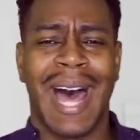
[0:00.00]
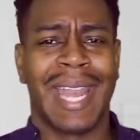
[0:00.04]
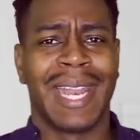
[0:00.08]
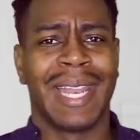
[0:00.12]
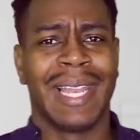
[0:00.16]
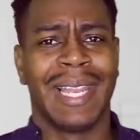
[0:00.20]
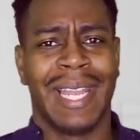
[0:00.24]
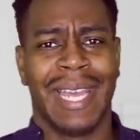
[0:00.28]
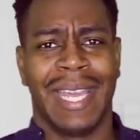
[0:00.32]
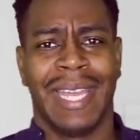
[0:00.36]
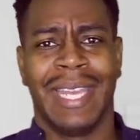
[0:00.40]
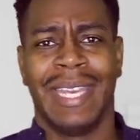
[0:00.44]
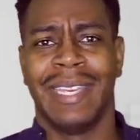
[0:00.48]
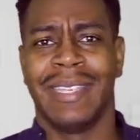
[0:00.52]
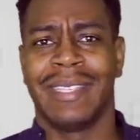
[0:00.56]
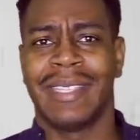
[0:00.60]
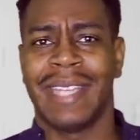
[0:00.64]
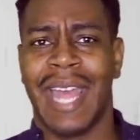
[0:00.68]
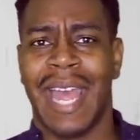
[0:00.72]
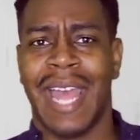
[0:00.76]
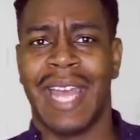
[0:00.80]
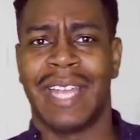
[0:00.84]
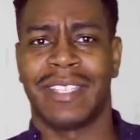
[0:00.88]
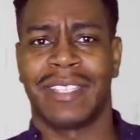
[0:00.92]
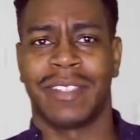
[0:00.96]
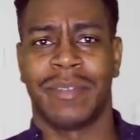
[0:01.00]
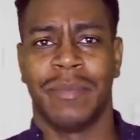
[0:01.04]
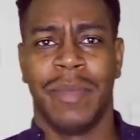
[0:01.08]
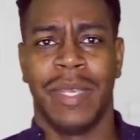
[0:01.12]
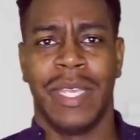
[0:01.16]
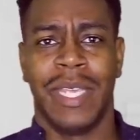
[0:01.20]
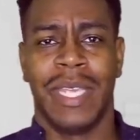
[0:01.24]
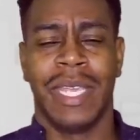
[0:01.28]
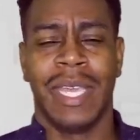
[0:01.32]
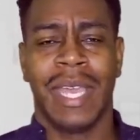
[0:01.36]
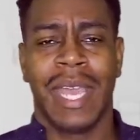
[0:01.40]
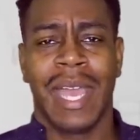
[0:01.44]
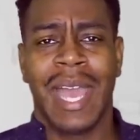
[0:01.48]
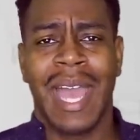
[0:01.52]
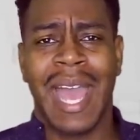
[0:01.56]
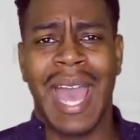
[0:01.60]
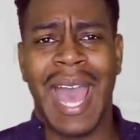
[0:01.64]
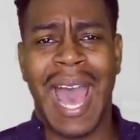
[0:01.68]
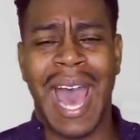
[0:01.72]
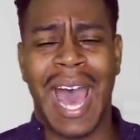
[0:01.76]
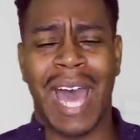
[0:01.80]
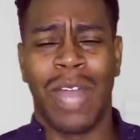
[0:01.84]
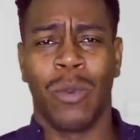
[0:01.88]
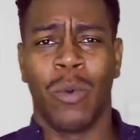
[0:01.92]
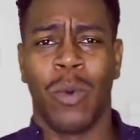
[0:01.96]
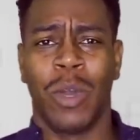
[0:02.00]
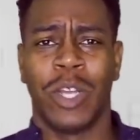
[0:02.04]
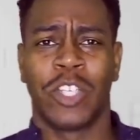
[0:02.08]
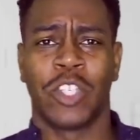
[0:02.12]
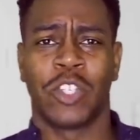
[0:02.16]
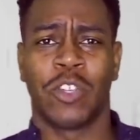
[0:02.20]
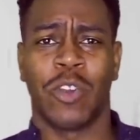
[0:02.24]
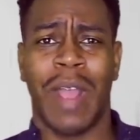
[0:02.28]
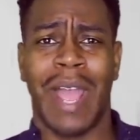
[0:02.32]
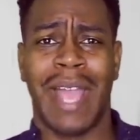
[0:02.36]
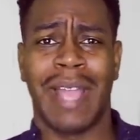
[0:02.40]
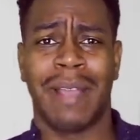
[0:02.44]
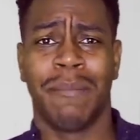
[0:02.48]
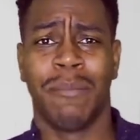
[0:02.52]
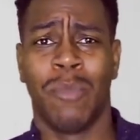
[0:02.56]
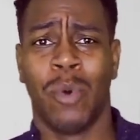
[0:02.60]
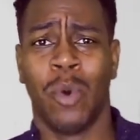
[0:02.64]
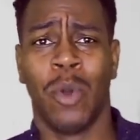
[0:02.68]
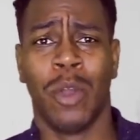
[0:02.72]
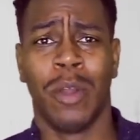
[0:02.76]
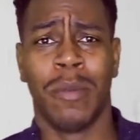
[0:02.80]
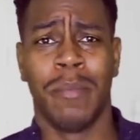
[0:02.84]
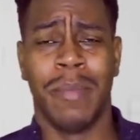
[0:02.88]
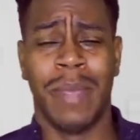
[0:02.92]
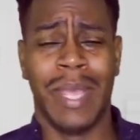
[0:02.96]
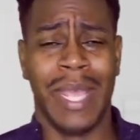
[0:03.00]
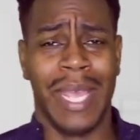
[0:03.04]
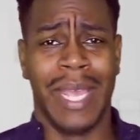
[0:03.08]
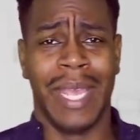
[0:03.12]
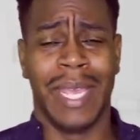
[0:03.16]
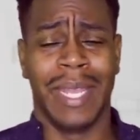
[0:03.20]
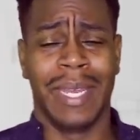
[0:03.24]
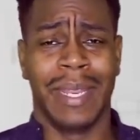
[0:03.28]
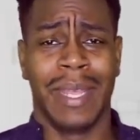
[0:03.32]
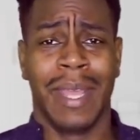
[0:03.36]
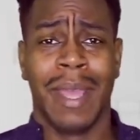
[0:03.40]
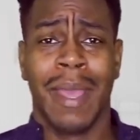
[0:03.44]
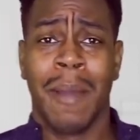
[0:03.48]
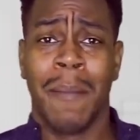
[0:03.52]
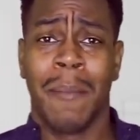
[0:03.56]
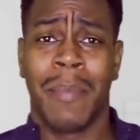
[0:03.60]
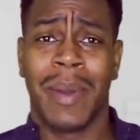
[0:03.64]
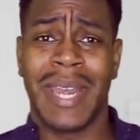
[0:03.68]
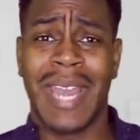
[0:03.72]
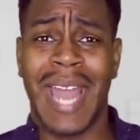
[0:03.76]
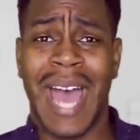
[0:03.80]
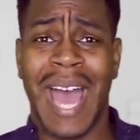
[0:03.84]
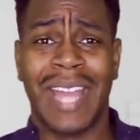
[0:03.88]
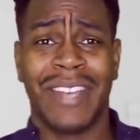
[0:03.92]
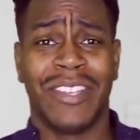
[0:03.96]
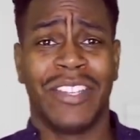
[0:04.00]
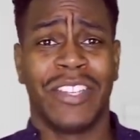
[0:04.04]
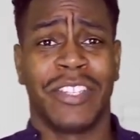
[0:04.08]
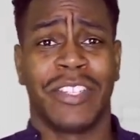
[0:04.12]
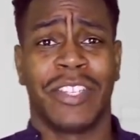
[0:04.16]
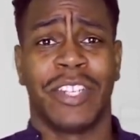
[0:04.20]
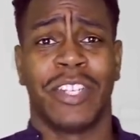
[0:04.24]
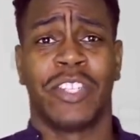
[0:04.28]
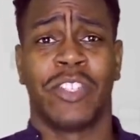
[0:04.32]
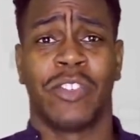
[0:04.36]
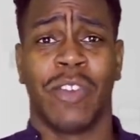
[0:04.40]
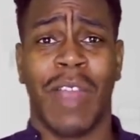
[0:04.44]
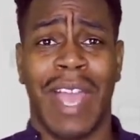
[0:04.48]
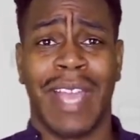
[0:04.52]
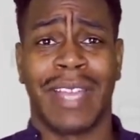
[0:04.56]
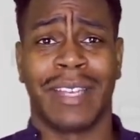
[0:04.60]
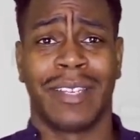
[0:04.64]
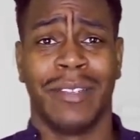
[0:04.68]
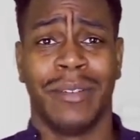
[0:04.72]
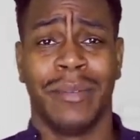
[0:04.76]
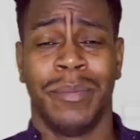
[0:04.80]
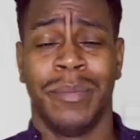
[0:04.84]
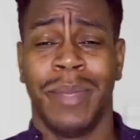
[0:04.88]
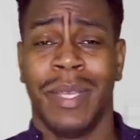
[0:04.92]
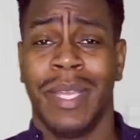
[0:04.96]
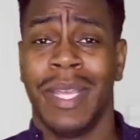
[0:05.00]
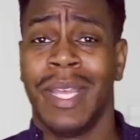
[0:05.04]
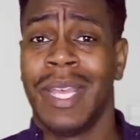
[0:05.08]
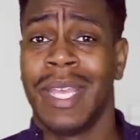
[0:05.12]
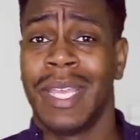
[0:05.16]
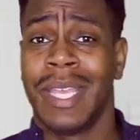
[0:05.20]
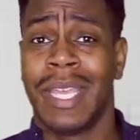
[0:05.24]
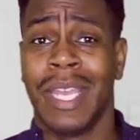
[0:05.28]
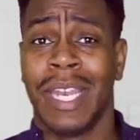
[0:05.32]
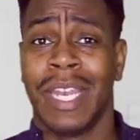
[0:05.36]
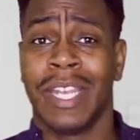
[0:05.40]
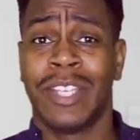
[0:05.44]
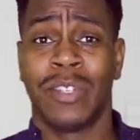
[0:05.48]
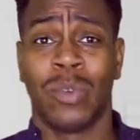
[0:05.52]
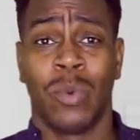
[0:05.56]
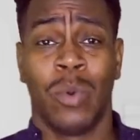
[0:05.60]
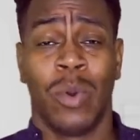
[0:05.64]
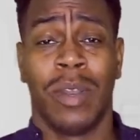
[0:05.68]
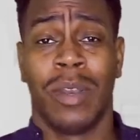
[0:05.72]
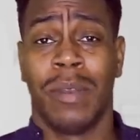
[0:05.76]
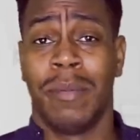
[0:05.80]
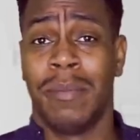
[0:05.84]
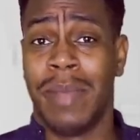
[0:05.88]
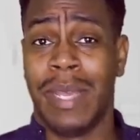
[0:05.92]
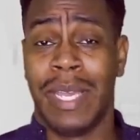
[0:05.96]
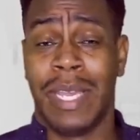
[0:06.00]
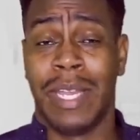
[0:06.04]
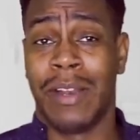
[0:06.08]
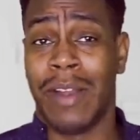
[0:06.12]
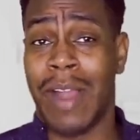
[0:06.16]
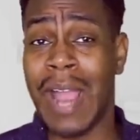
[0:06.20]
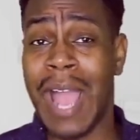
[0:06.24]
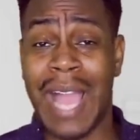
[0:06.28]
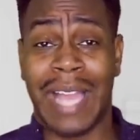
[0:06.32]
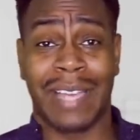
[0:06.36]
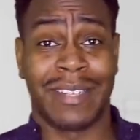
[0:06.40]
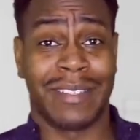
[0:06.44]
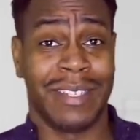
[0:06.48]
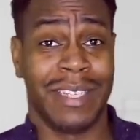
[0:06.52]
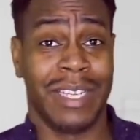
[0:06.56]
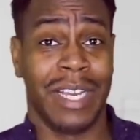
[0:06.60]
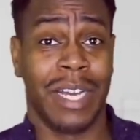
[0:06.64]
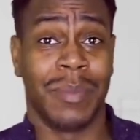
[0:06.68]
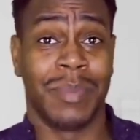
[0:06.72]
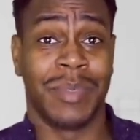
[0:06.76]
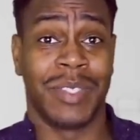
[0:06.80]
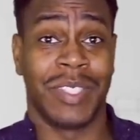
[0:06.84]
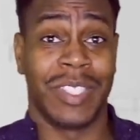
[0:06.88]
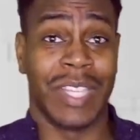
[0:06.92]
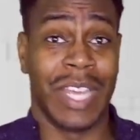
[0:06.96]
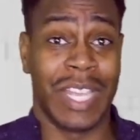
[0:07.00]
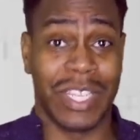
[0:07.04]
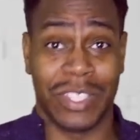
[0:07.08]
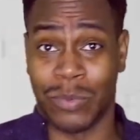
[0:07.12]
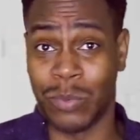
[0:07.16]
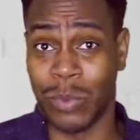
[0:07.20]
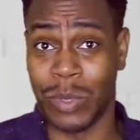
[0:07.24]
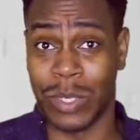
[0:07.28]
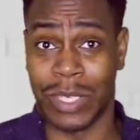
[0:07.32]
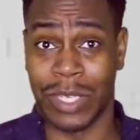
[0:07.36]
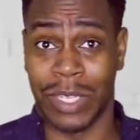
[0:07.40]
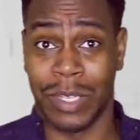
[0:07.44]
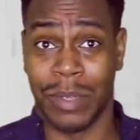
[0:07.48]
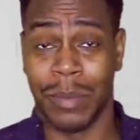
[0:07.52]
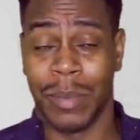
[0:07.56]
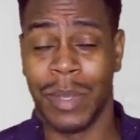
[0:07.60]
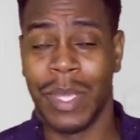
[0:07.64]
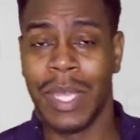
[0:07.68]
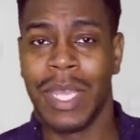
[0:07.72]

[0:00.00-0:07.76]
of ladies ask me how to attract more men, but not just attract them, get it to where the men are actually obsessed with them.